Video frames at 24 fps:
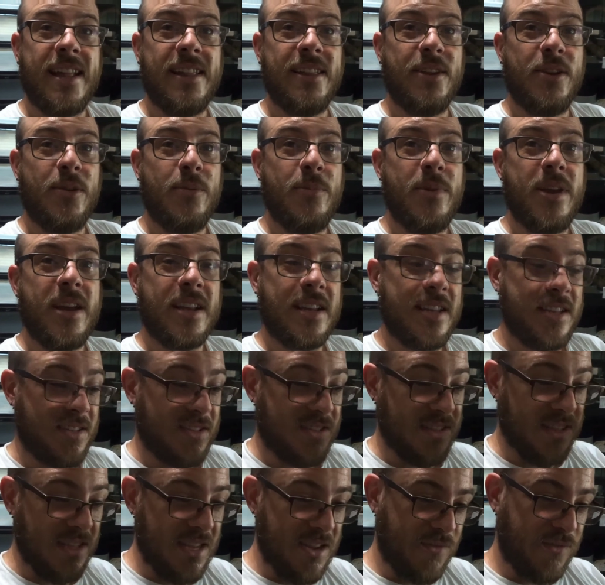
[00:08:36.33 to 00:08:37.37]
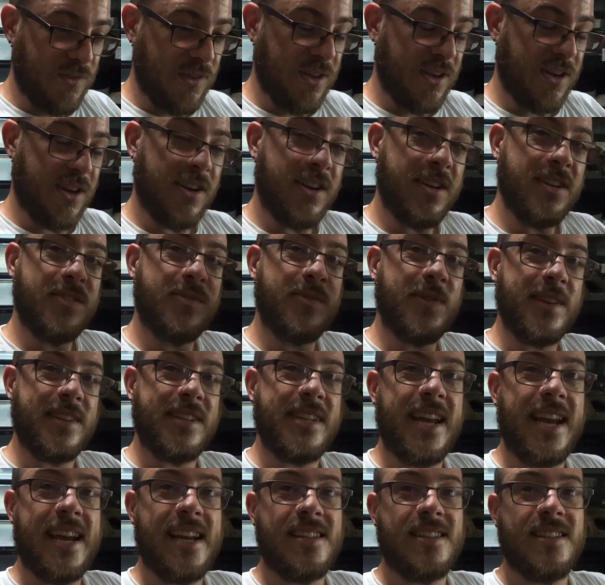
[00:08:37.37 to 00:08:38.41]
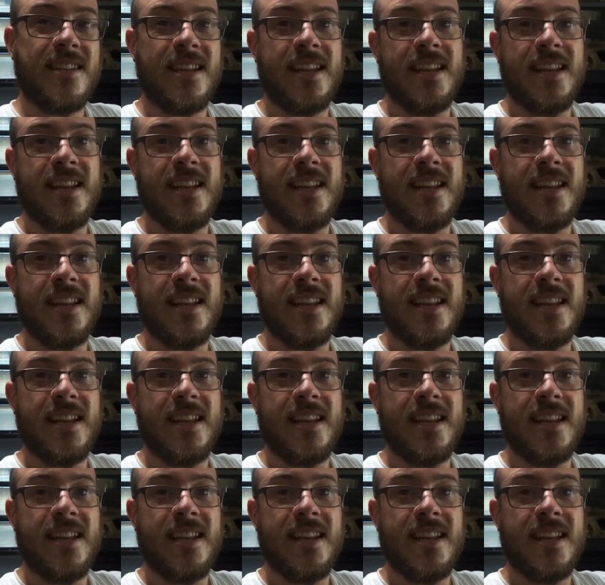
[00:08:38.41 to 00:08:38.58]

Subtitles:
a little bit because leaf litter is fantastic.